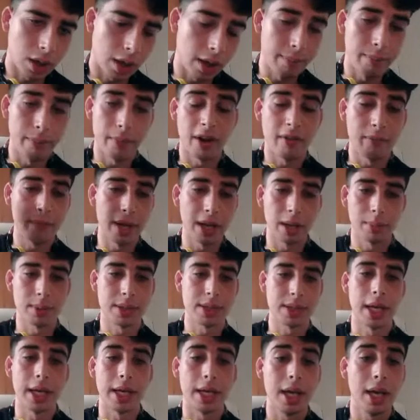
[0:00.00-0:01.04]
I made a
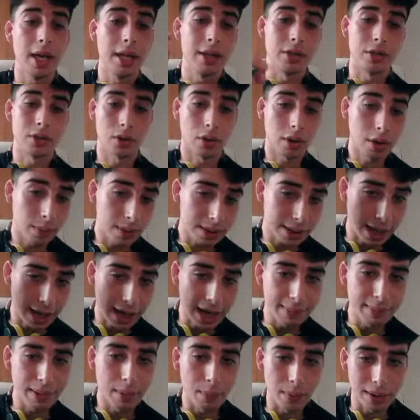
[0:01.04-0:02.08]
mistake. The story was that
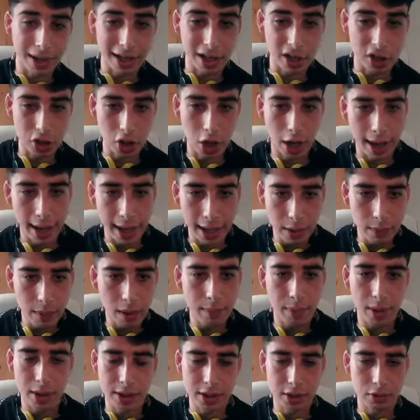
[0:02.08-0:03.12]
Hangman will get a shot
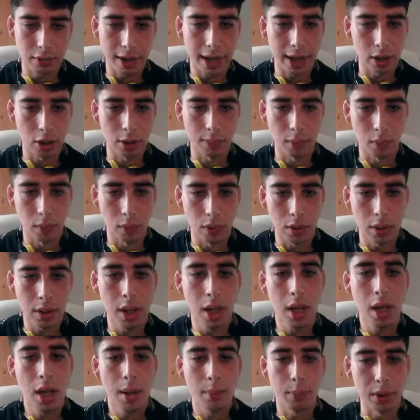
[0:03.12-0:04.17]
anyway because he's ranked number
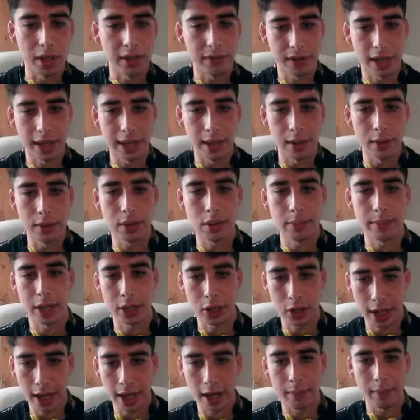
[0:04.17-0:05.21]
1. But if they lose the
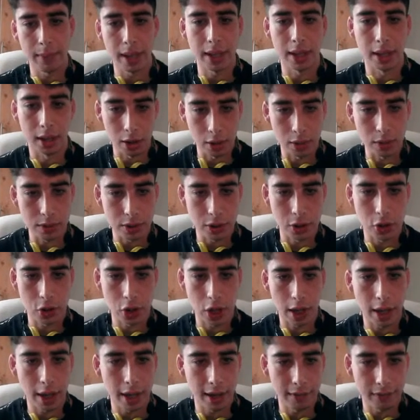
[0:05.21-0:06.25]
match, Hangman loses his
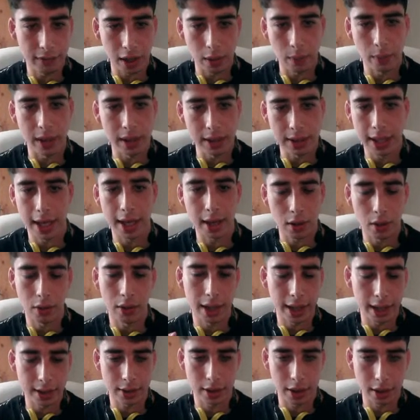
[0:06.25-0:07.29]
shot. If they win, Dark
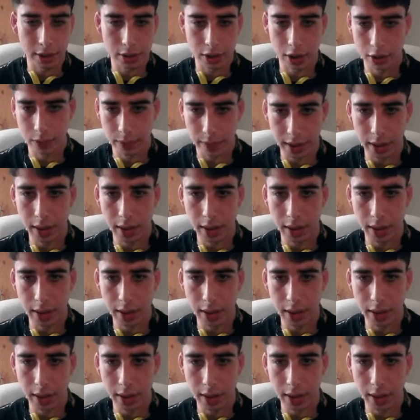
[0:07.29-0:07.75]
Order gets both.